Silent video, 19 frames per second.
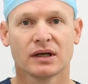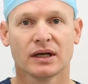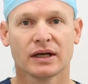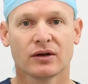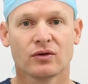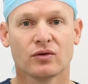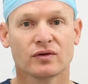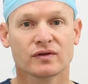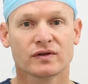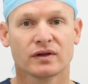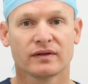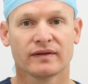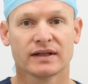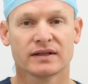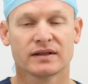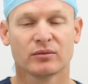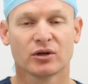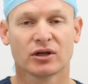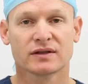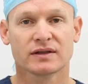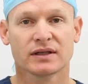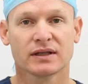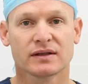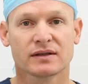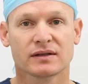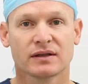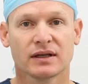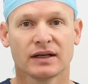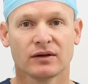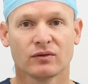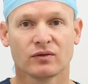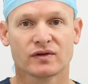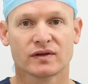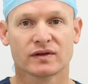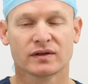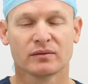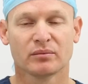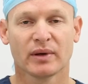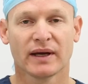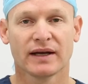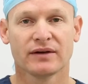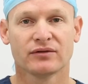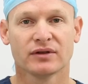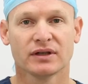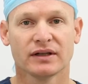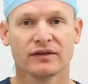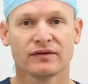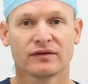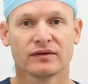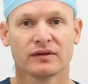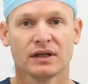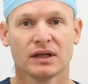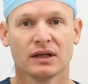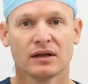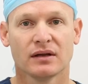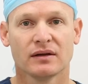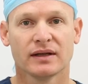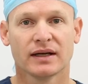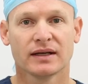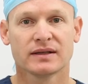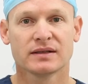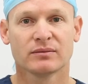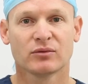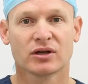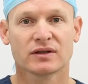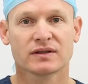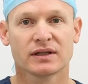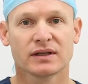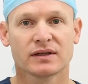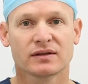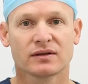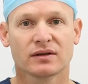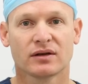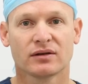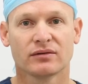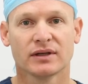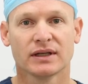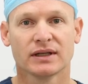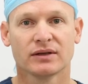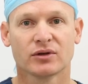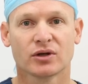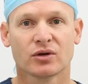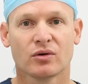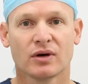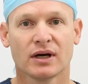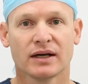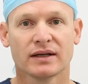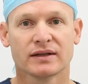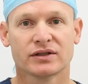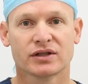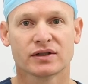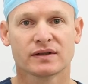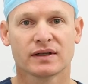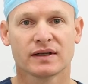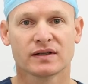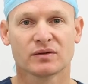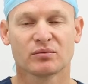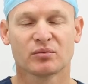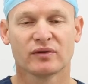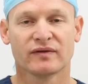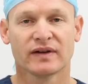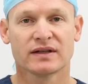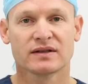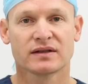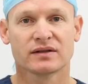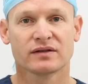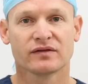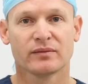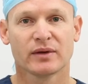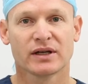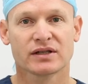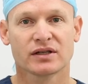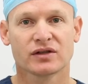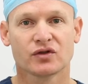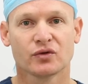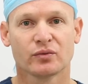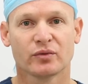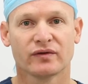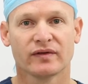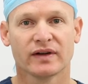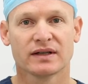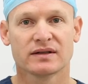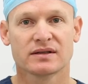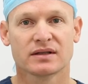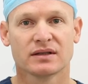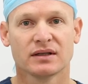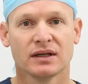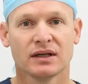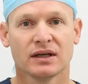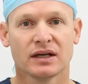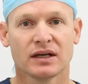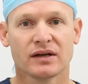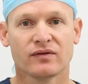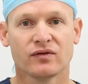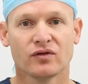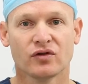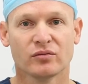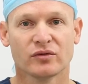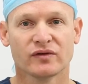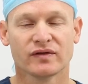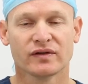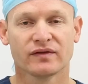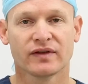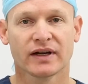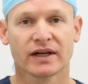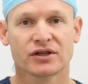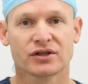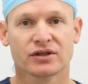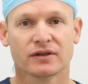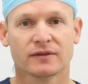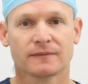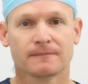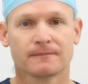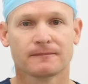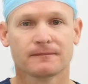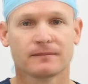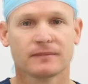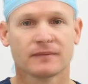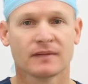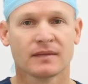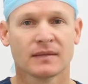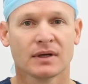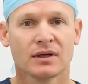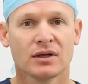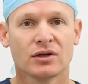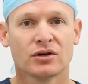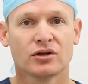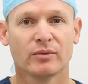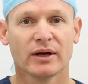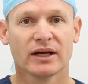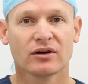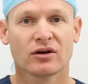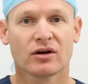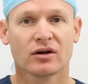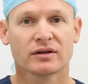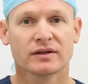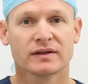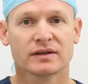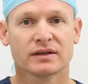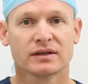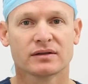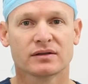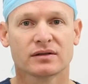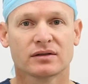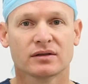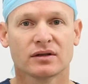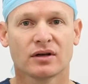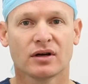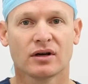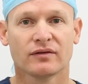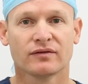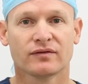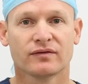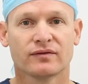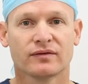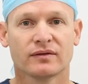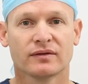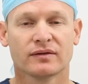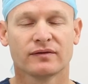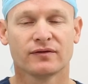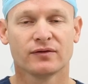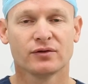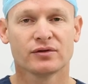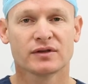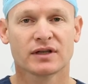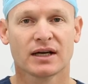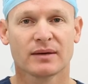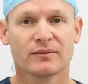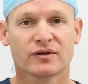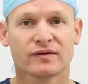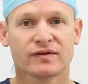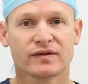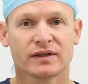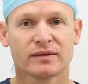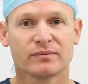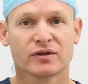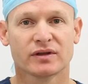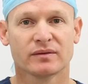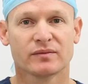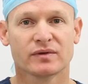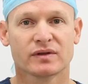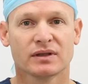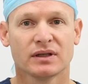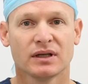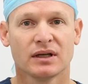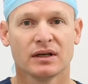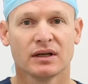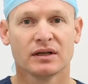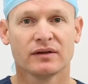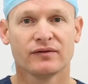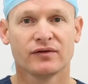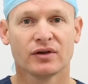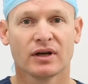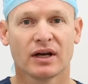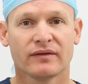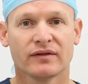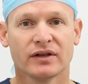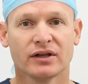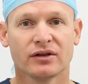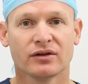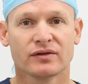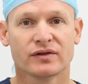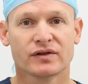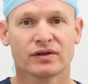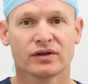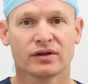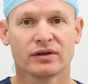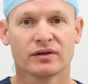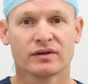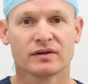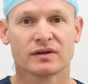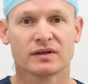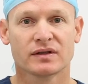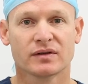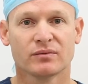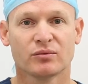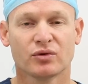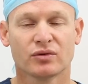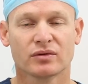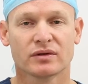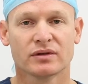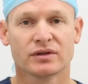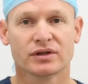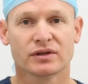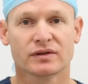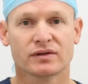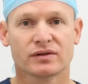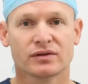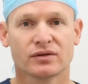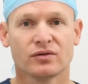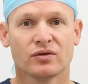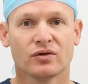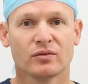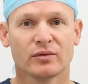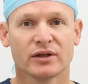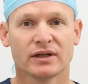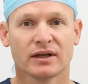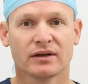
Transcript: a course of antibiotics and also some pain relief. The antibiotics are really required just as a preventative measure to prevent any form of infection. Remain cognizant of flu types of symptoms, and if you have any concerns it's important just to call me